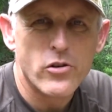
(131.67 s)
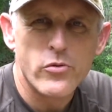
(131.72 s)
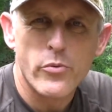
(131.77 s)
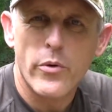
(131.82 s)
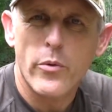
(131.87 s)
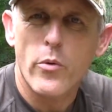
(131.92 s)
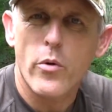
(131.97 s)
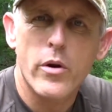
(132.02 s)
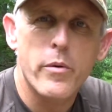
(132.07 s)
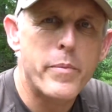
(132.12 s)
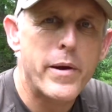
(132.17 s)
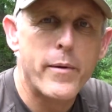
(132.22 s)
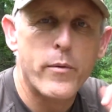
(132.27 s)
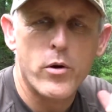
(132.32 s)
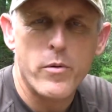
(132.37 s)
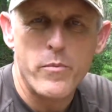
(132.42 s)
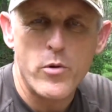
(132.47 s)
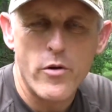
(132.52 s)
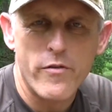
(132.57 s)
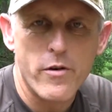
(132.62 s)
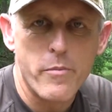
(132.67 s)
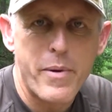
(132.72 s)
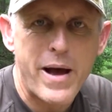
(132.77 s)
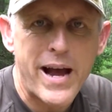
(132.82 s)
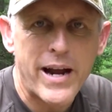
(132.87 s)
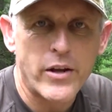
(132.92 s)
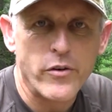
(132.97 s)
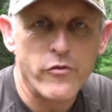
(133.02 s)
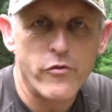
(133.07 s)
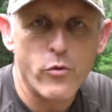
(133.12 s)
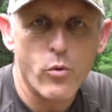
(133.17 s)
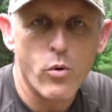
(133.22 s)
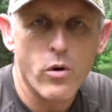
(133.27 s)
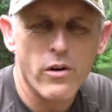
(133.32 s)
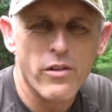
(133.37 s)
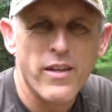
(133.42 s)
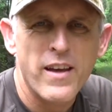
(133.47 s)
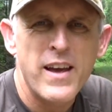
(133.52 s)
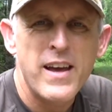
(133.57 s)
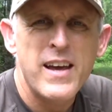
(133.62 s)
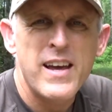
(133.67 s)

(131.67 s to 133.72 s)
So we want to be able to move it back and forth,